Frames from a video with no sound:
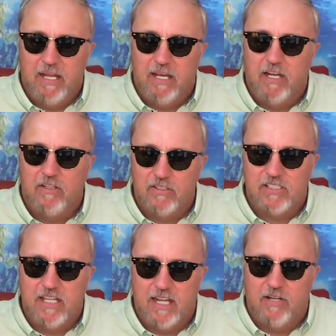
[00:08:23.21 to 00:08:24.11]

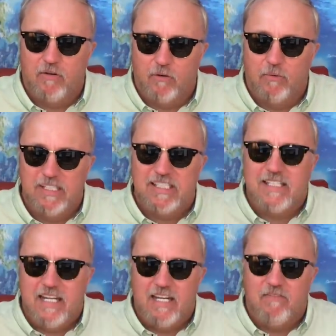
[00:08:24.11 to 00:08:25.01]
understand or
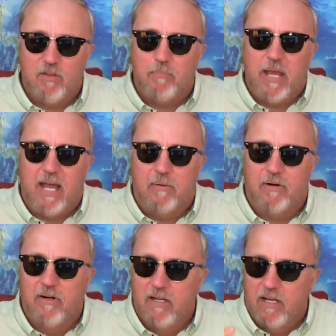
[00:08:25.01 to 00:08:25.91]
receive the power